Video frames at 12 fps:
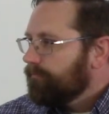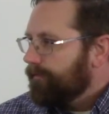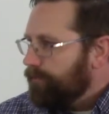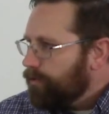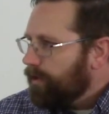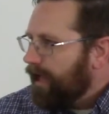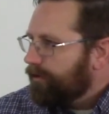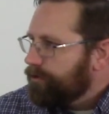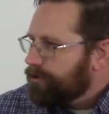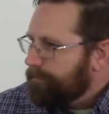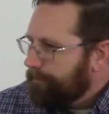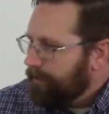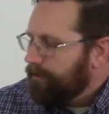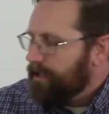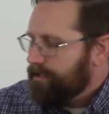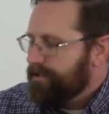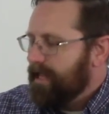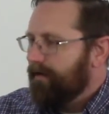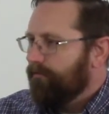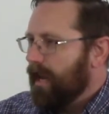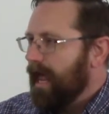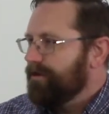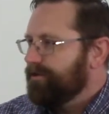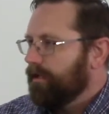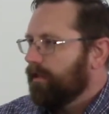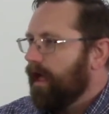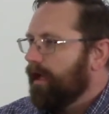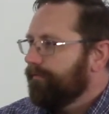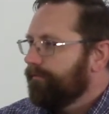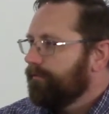If you would like to experience that everlasting life,